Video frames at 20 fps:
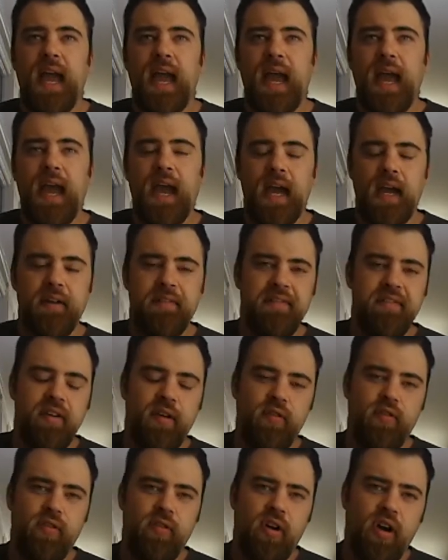
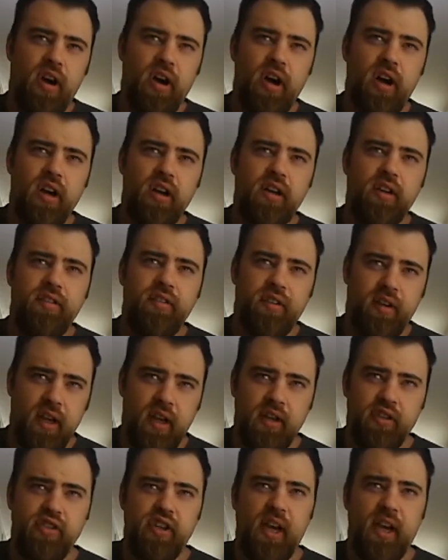acid rock
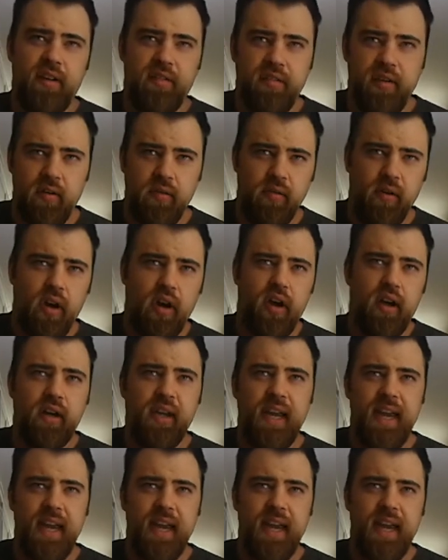slash acid rock,